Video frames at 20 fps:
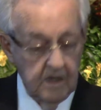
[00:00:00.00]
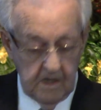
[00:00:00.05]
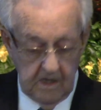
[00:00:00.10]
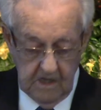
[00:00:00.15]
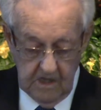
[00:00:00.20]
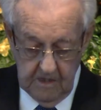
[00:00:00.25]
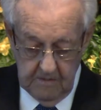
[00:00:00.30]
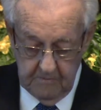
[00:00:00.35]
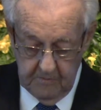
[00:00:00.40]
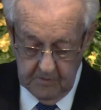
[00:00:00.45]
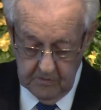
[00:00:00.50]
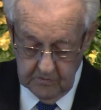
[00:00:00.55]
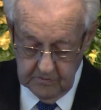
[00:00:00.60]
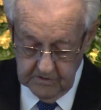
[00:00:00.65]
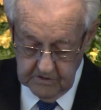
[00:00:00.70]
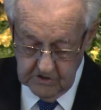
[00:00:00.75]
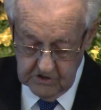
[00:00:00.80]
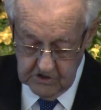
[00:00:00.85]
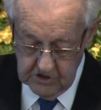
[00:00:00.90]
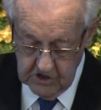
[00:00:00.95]
upon
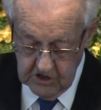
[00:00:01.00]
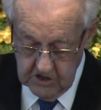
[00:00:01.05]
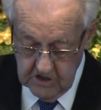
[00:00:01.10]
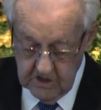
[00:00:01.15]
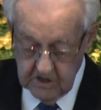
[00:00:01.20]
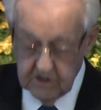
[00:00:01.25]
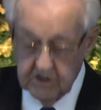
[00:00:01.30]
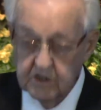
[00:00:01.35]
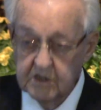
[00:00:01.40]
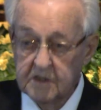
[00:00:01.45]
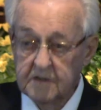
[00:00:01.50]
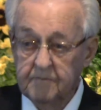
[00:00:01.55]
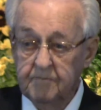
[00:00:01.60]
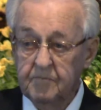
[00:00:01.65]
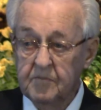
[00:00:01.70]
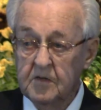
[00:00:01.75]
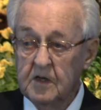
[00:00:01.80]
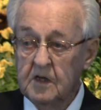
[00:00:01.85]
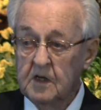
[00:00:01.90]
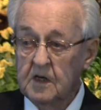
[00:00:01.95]
the church,
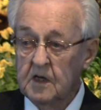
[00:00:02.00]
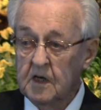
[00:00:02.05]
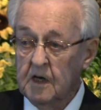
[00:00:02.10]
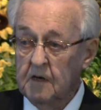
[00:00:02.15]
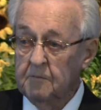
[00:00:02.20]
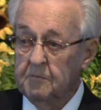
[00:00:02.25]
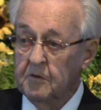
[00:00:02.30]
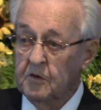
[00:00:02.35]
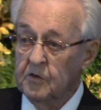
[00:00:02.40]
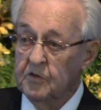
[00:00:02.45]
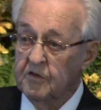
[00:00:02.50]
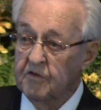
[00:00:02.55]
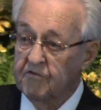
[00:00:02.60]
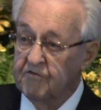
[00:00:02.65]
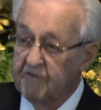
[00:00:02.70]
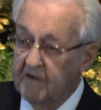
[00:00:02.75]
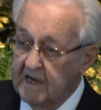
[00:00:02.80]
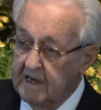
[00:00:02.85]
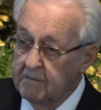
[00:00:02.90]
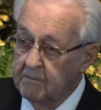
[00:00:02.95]
upon the
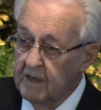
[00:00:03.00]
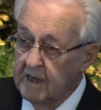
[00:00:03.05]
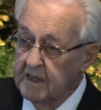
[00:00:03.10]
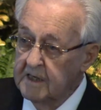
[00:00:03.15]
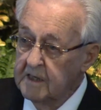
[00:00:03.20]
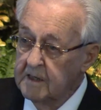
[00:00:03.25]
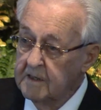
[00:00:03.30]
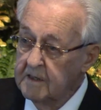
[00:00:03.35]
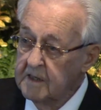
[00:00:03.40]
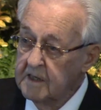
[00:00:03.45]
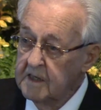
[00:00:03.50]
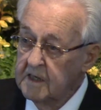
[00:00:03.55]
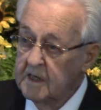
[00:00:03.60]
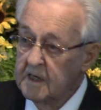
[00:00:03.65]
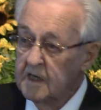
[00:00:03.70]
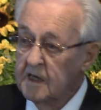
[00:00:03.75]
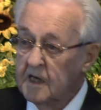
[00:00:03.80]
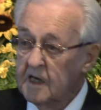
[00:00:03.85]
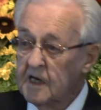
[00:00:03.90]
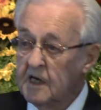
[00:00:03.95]
family,
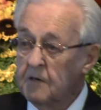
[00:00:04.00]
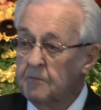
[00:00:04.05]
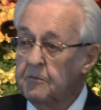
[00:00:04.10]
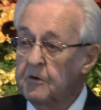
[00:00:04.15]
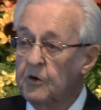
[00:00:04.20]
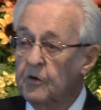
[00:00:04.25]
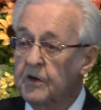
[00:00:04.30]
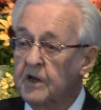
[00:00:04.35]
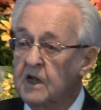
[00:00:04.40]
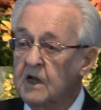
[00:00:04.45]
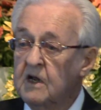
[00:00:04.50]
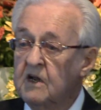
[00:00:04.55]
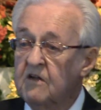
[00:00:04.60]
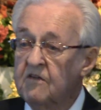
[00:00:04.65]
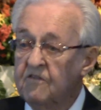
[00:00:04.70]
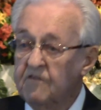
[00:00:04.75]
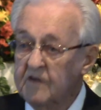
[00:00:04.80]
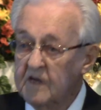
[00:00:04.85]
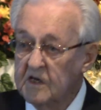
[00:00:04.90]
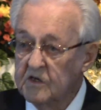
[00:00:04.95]
and upon
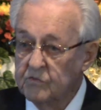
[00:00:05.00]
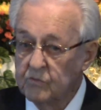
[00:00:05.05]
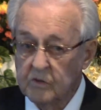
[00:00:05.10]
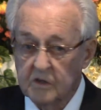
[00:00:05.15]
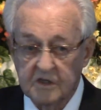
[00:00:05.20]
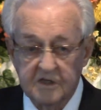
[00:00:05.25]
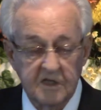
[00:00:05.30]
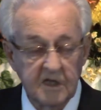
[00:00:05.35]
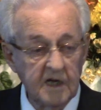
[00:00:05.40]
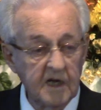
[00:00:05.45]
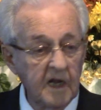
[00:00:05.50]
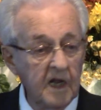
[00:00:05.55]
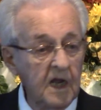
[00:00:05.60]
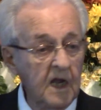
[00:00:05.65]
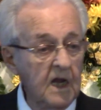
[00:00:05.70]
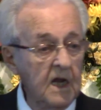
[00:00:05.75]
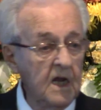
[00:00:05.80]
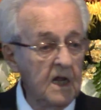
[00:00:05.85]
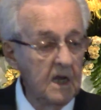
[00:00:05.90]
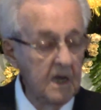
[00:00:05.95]
individuals than
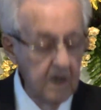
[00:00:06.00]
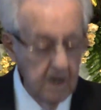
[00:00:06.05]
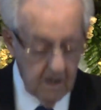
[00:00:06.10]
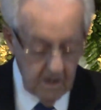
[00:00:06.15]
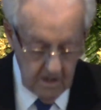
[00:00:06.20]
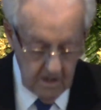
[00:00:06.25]
any